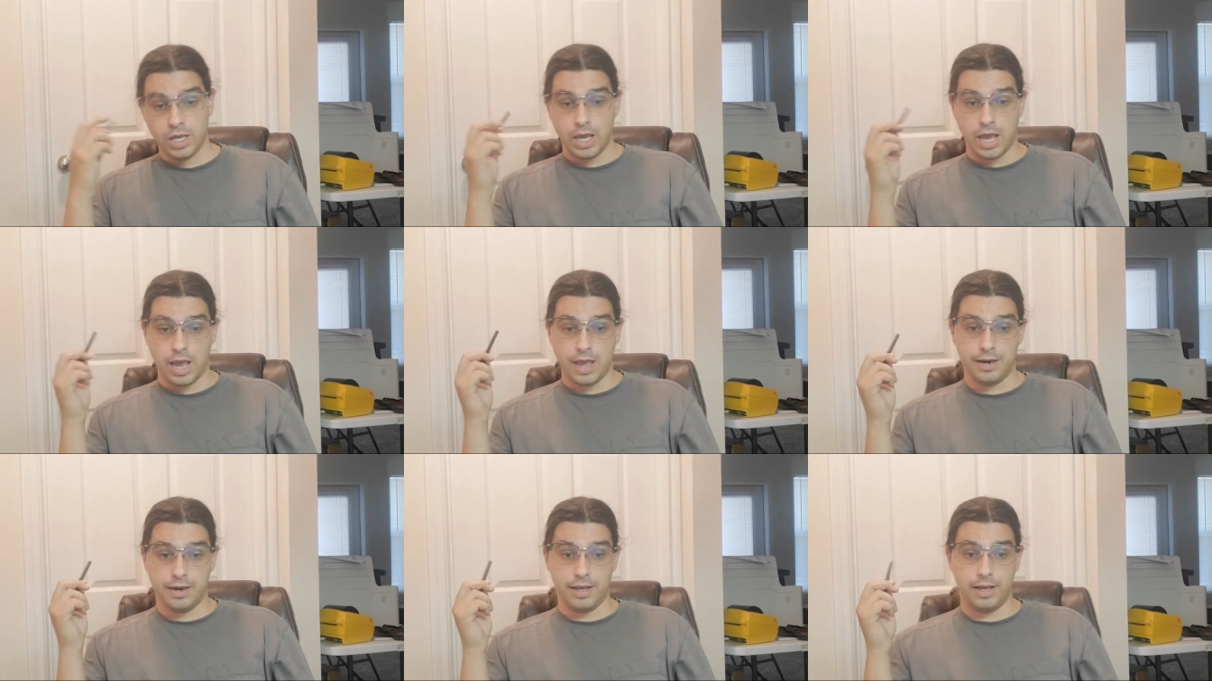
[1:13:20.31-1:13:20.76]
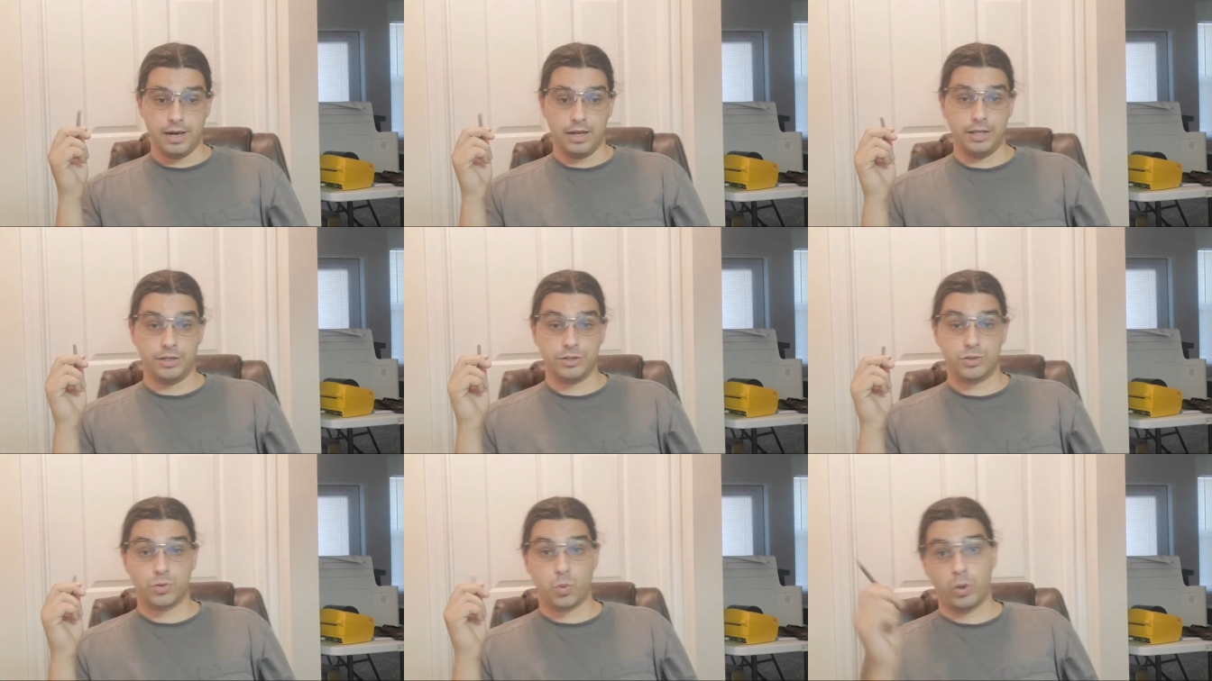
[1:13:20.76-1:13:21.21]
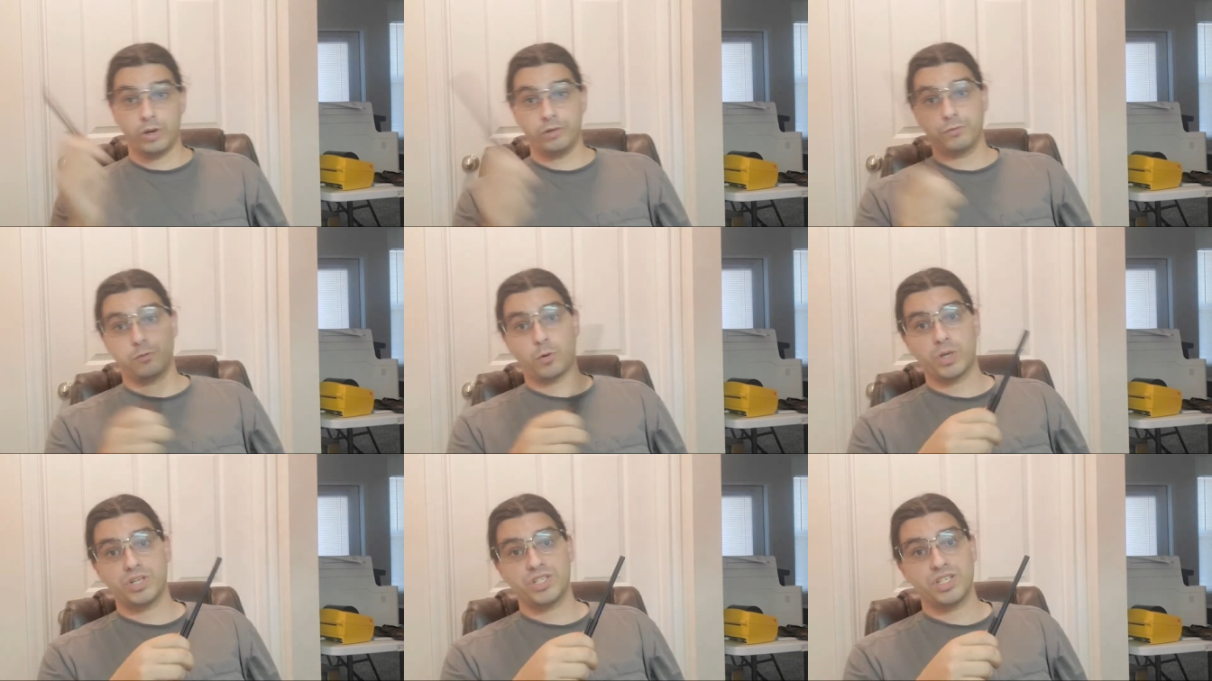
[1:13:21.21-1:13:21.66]
And then in
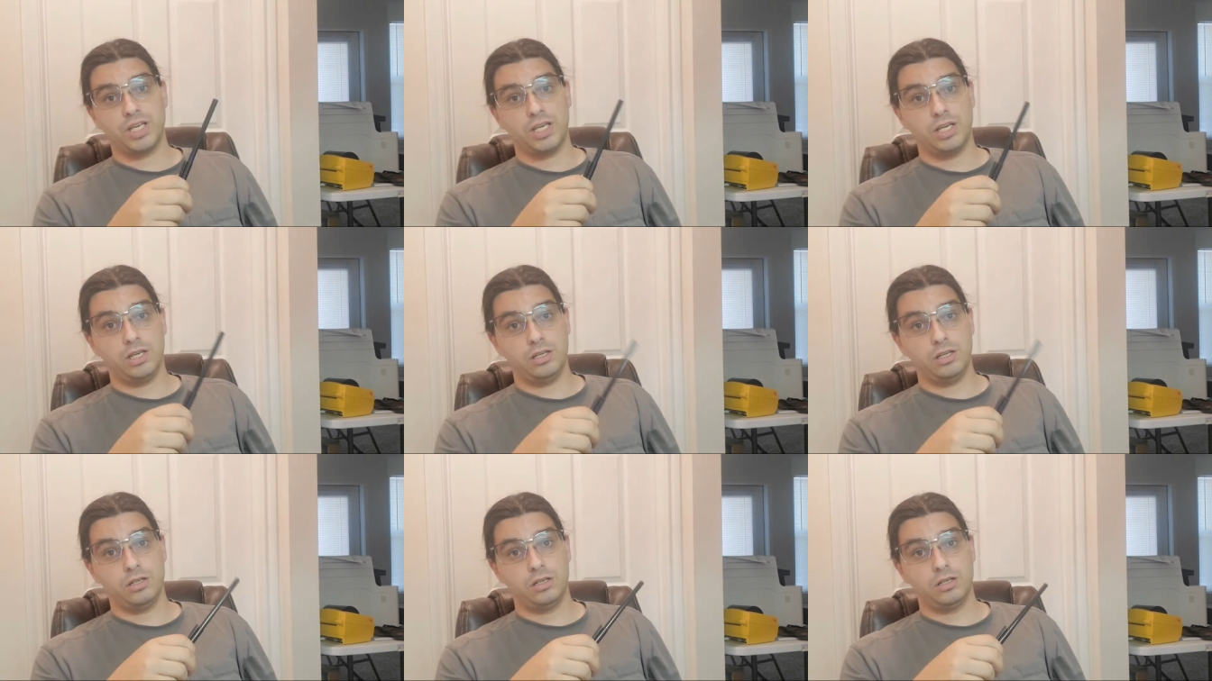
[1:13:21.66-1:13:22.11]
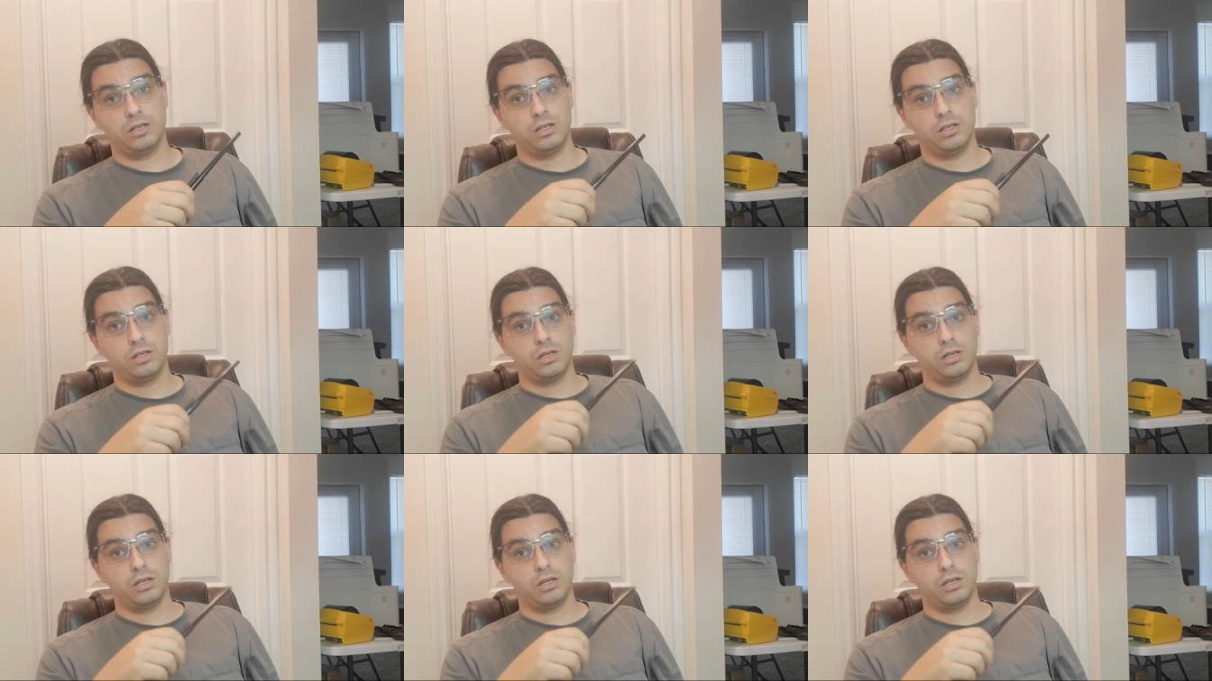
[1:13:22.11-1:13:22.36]
2014,